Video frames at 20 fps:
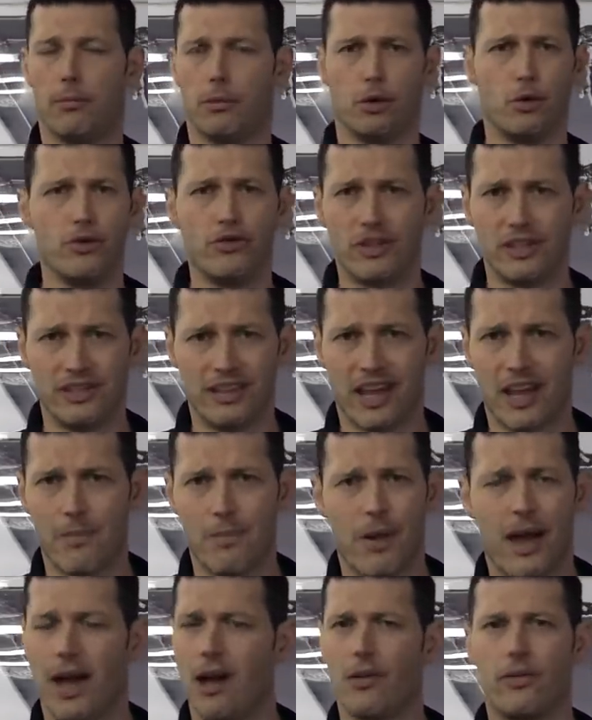losing
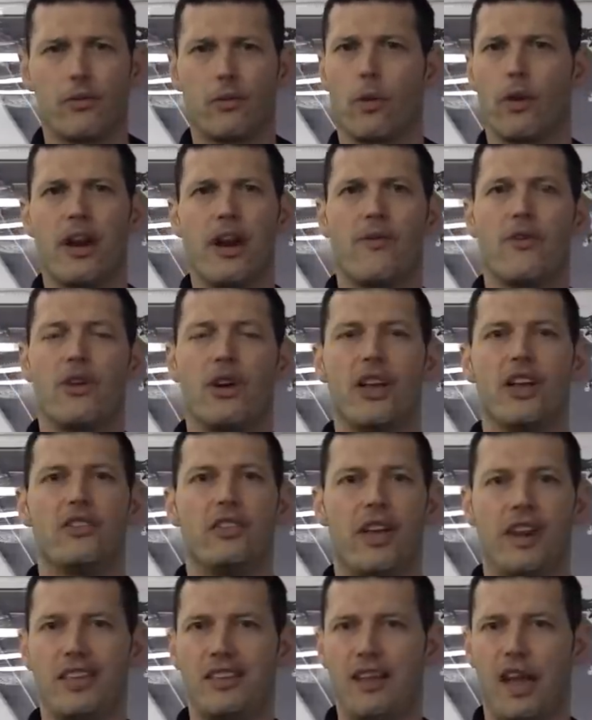10 pounds, whatever it
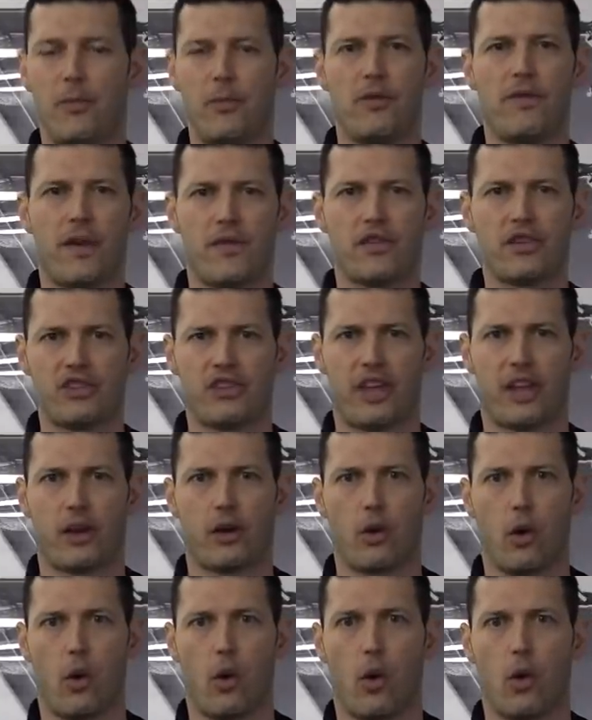is. Anytime you've ever set
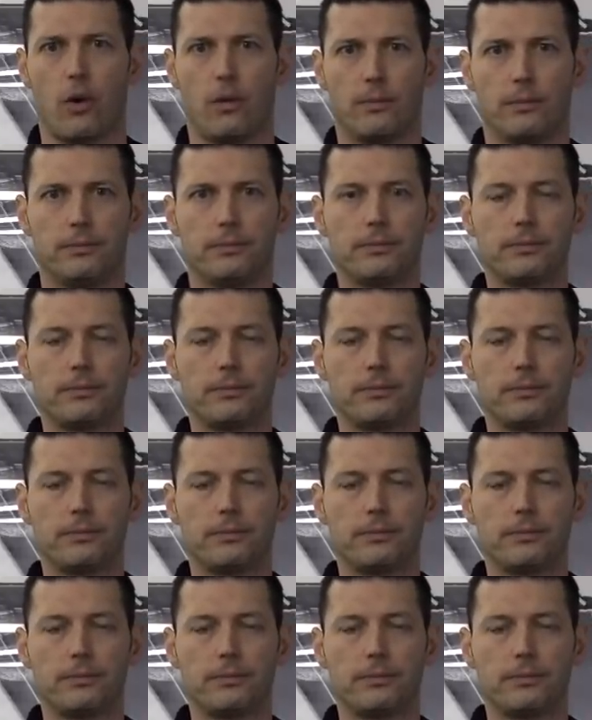a goal,